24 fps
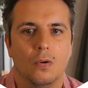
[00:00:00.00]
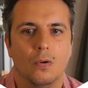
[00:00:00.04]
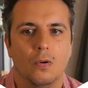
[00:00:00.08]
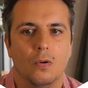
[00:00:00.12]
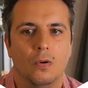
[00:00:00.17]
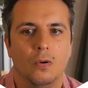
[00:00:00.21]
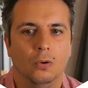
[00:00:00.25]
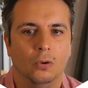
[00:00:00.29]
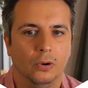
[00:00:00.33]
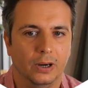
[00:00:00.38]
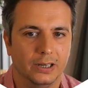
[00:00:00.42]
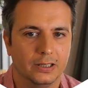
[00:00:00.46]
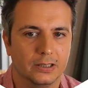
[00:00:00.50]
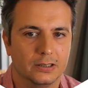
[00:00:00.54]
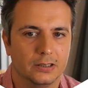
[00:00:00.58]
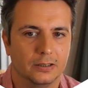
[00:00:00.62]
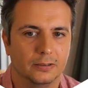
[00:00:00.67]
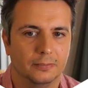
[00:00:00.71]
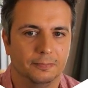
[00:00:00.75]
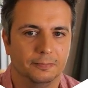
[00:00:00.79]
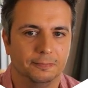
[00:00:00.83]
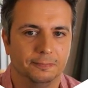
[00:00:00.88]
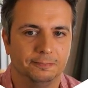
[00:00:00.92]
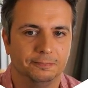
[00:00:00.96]
All right,
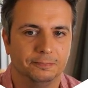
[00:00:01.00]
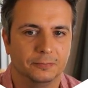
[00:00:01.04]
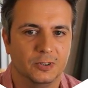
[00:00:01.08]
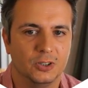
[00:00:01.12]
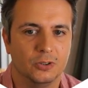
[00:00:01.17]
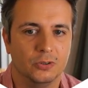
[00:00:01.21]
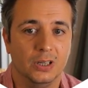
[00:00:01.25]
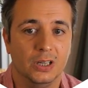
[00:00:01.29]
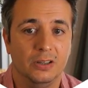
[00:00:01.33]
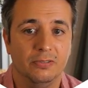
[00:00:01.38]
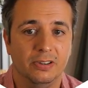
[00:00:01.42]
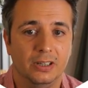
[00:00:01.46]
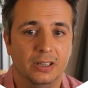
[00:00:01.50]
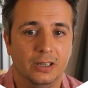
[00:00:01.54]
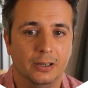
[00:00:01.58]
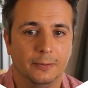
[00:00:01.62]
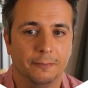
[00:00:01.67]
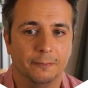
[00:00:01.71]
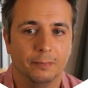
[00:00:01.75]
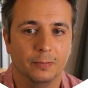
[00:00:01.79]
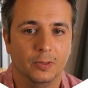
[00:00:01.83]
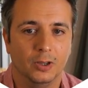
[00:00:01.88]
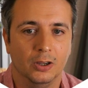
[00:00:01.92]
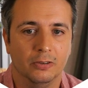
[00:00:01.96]
so EV
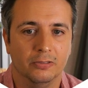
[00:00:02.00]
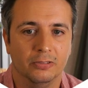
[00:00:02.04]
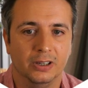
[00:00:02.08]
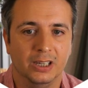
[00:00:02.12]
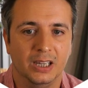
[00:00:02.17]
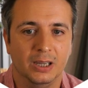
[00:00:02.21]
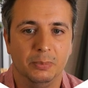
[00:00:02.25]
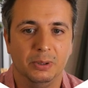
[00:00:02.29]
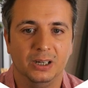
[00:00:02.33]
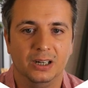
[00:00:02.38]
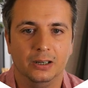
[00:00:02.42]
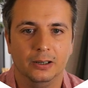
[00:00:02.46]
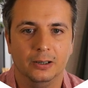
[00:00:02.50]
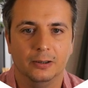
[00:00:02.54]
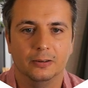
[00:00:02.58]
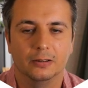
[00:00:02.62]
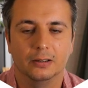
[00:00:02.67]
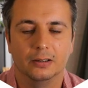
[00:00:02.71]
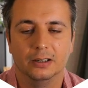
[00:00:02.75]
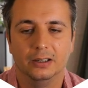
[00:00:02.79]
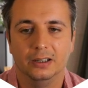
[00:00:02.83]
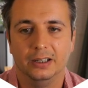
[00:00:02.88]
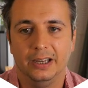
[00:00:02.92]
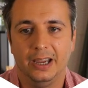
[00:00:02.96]
over EBITDA
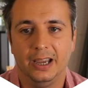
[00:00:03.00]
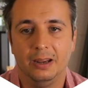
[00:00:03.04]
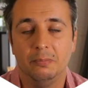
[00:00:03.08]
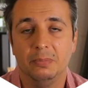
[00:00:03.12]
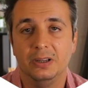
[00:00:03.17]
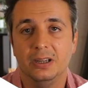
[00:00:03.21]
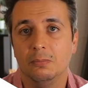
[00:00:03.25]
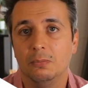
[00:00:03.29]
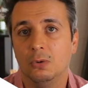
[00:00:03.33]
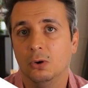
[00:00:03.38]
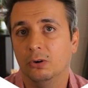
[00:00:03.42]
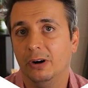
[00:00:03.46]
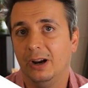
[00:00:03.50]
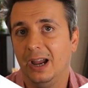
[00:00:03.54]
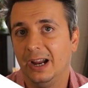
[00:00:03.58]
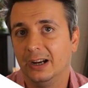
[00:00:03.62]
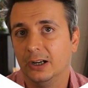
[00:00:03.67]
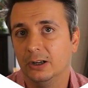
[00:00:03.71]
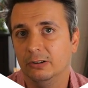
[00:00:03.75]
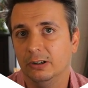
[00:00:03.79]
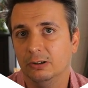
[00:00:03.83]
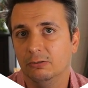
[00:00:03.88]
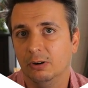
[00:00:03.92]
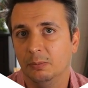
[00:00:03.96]
can be a more
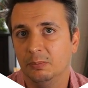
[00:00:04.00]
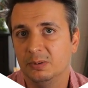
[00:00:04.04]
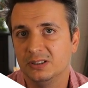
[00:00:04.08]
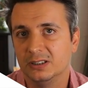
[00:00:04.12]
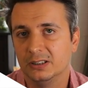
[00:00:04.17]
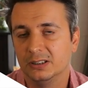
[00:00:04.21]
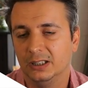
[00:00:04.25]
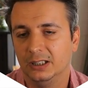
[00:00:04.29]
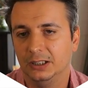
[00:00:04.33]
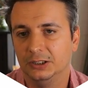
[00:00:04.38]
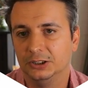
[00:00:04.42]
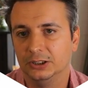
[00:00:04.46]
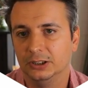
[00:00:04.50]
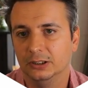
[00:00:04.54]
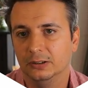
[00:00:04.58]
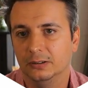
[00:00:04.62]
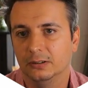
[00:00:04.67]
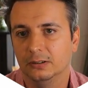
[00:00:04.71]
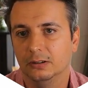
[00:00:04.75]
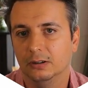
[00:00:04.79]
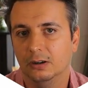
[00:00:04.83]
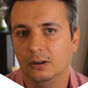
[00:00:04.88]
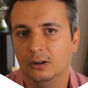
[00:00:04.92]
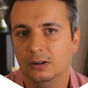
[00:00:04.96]
accurate representation
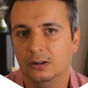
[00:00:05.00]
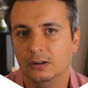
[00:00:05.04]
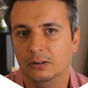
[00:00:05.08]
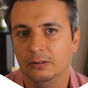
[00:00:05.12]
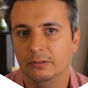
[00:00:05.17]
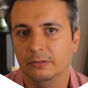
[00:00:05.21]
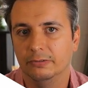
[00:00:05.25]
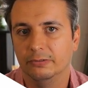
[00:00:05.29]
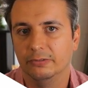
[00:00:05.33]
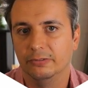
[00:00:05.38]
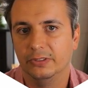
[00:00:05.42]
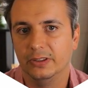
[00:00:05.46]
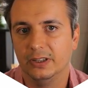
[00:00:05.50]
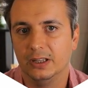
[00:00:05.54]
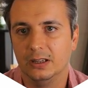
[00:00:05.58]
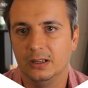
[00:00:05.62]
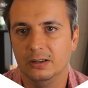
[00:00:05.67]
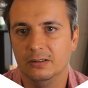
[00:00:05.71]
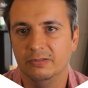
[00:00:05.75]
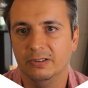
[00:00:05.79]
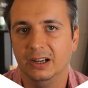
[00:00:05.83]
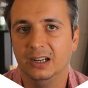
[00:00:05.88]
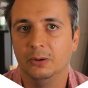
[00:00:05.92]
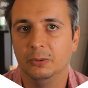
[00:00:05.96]
of the
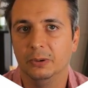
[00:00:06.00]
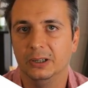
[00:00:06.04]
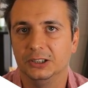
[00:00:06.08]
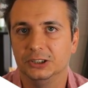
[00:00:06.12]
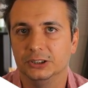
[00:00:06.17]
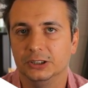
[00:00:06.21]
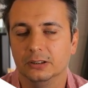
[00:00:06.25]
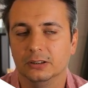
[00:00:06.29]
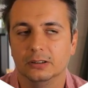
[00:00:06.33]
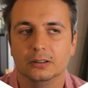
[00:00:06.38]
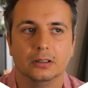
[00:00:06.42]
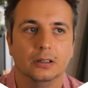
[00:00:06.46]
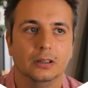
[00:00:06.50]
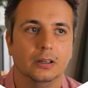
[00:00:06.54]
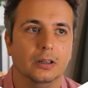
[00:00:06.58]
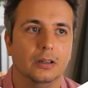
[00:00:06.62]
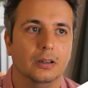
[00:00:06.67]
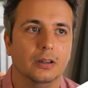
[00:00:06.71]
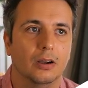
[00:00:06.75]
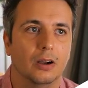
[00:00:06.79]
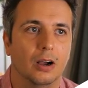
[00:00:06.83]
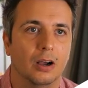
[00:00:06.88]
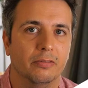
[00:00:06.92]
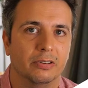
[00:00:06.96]
valuation
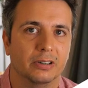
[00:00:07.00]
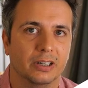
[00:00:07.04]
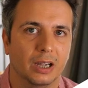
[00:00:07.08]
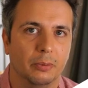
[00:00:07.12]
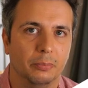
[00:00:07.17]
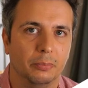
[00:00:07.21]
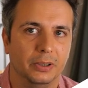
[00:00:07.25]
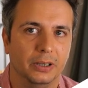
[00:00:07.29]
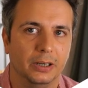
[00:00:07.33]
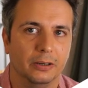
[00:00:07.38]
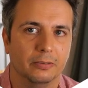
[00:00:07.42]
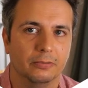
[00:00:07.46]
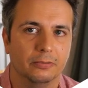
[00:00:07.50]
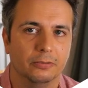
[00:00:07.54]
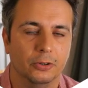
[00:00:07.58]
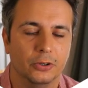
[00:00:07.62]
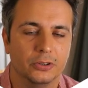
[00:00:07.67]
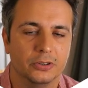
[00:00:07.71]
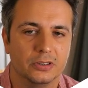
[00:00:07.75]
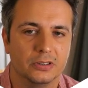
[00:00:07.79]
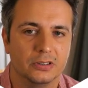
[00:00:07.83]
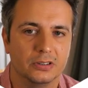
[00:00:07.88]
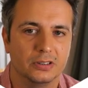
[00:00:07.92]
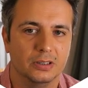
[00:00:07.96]
of a company
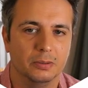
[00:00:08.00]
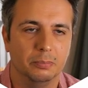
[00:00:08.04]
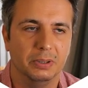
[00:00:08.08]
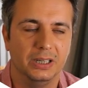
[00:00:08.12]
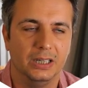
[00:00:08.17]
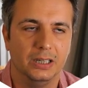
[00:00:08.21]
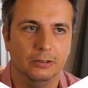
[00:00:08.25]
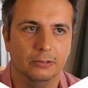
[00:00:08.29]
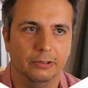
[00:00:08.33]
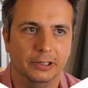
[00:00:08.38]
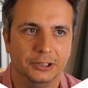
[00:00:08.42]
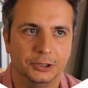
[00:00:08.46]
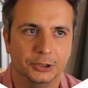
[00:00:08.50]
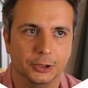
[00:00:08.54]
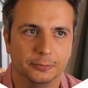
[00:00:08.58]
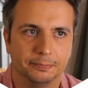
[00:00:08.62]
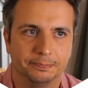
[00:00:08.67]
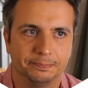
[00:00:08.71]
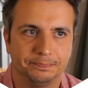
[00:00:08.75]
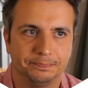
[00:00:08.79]
versus the PE ratio.